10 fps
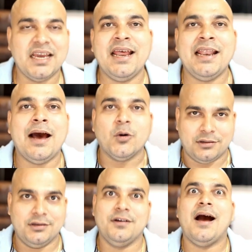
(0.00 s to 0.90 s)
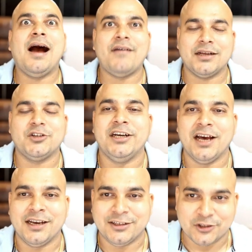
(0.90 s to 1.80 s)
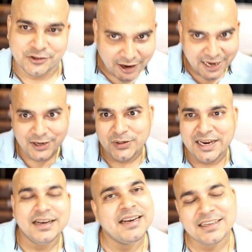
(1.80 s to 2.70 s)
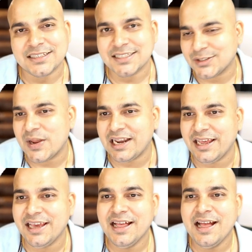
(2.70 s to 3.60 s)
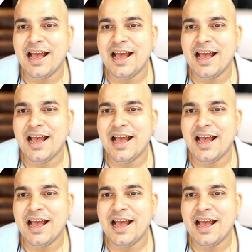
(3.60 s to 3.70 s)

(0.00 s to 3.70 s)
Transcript: in and out you have actually done it so try to get an excess quickly